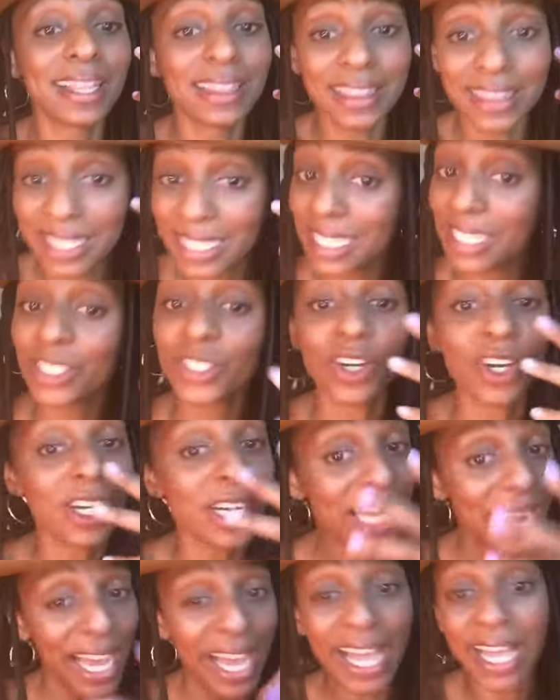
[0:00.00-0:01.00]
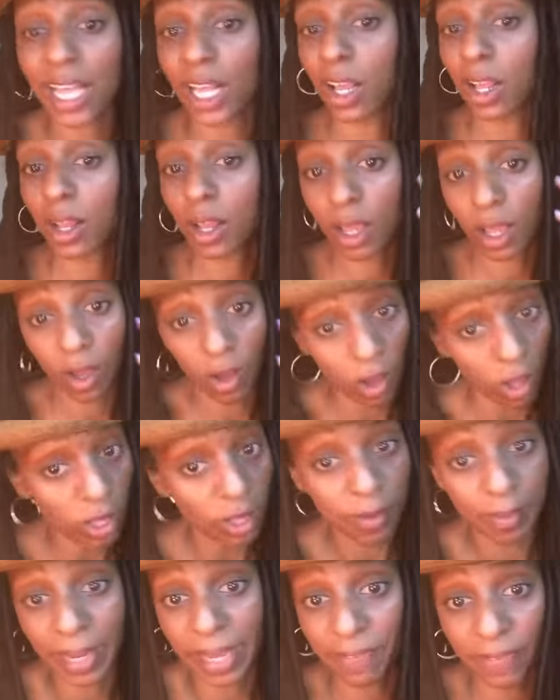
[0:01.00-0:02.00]
These are not
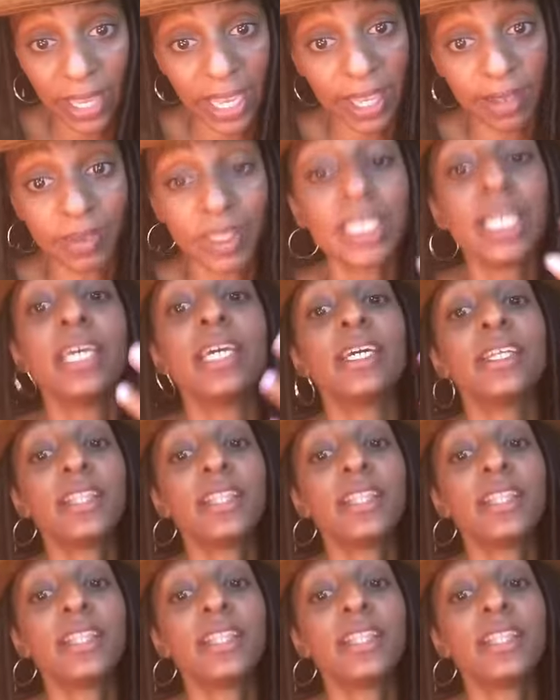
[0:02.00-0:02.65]
all of my faves.